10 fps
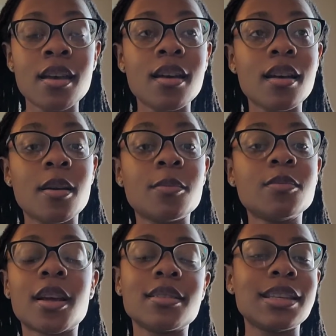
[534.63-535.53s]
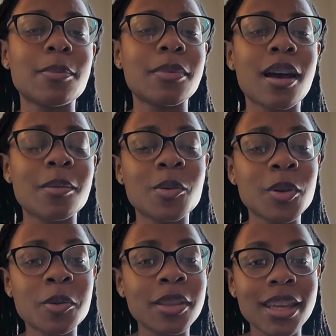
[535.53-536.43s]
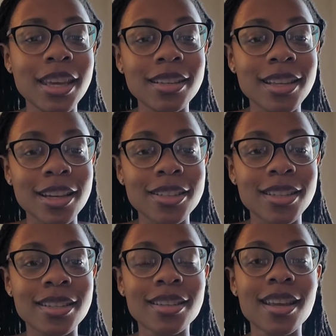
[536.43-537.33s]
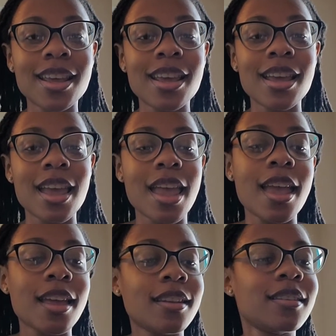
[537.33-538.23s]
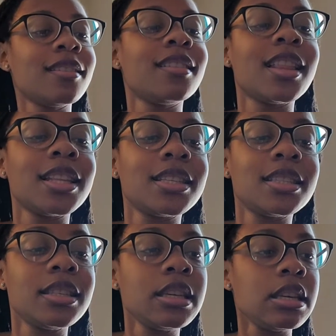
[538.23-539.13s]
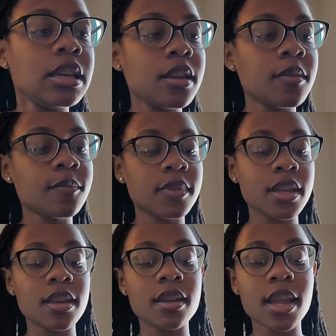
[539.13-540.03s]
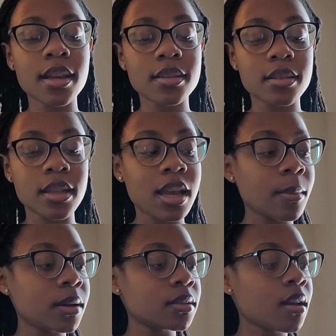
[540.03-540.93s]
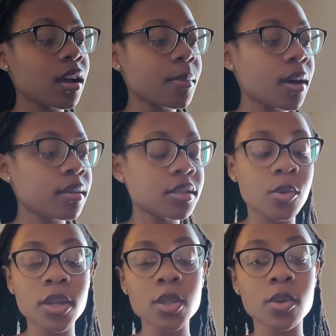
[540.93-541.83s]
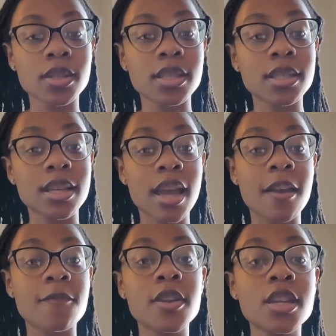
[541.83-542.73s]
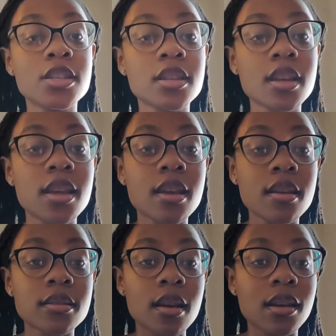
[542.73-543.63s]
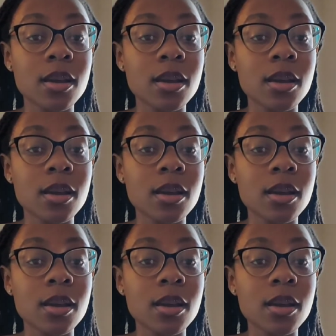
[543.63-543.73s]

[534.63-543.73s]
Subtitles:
The critical thinking section. And let's see, the next thing I'm going to talk about is the resources, since I have finished talking